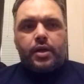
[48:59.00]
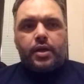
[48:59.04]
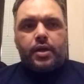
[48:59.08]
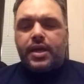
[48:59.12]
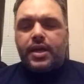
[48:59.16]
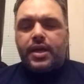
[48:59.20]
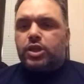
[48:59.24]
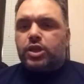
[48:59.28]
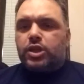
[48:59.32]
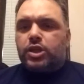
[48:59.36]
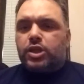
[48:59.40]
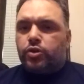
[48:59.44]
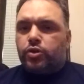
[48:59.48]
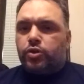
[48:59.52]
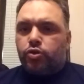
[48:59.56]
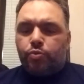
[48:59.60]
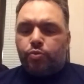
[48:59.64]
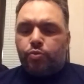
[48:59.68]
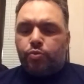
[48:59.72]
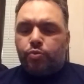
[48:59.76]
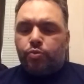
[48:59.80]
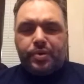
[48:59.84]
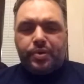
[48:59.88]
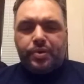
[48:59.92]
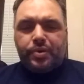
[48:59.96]
yes, we do
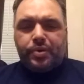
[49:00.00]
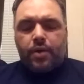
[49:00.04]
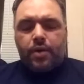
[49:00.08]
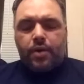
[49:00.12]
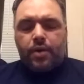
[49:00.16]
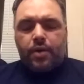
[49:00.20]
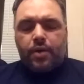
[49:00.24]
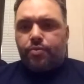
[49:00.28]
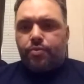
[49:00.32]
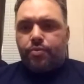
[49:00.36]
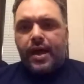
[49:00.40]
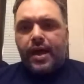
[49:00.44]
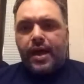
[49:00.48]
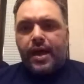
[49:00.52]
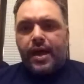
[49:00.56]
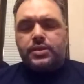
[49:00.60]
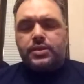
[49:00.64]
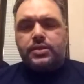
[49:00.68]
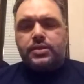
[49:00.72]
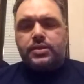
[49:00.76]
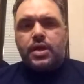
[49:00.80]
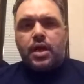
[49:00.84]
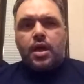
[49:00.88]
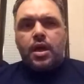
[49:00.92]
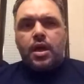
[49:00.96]
breed our own rat.
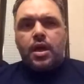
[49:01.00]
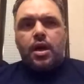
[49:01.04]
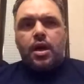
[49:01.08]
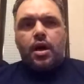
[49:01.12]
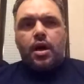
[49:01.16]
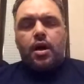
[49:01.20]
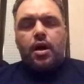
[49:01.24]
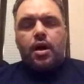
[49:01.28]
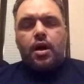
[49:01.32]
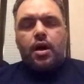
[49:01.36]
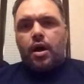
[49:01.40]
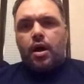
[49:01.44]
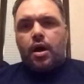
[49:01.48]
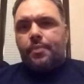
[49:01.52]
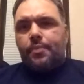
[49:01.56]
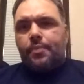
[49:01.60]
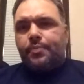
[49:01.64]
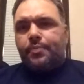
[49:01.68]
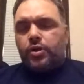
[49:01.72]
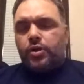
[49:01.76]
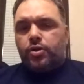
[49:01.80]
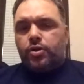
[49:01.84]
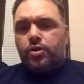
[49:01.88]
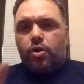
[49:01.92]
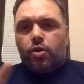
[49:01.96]

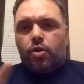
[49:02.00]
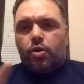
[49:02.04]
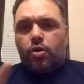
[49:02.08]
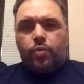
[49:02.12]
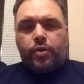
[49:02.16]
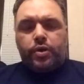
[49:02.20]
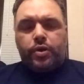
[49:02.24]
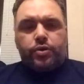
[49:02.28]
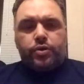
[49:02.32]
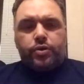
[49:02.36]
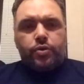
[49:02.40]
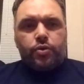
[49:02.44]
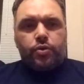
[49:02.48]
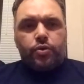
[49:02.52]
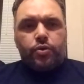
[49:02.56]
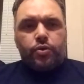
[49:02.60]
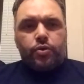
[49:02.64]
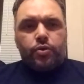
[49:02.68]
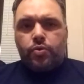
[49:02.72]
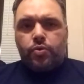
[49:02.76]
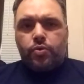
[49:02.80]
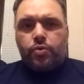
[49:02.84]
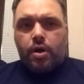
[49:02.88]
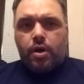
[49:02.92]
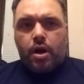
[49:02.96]
We do.
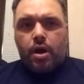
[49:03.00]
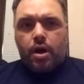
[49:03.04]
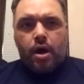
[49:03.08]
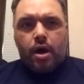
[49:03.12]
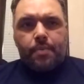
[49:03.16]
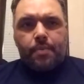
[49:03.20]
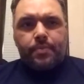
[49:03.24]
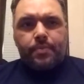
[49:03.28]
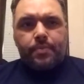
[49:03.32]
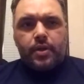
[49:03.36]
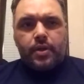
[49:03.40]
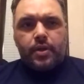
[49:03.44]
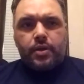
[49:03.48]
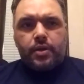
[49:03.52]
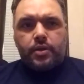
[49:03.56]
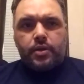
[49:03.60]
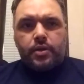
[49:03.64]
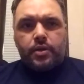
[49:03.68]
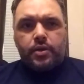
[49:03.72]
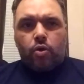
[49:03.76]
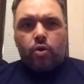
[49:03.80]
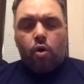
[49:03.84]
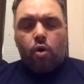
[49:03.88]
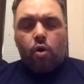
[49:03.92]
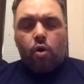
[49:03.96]
All